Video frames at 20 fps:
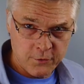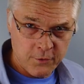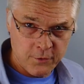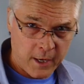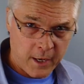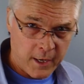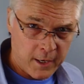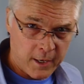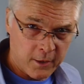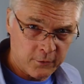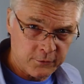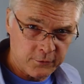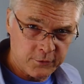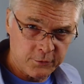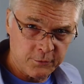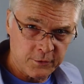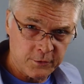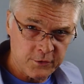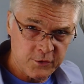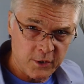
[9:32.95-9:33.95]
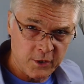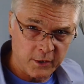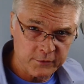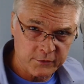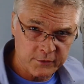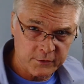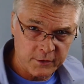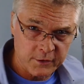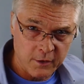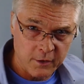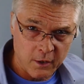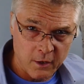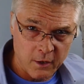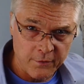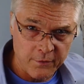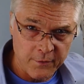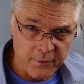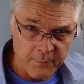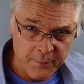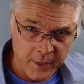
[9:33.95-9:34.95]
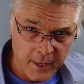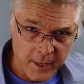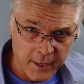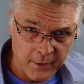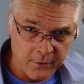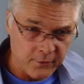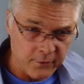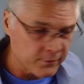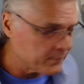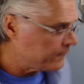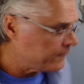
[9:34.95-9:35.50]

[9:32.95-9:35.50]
how to adjust it on the pattern.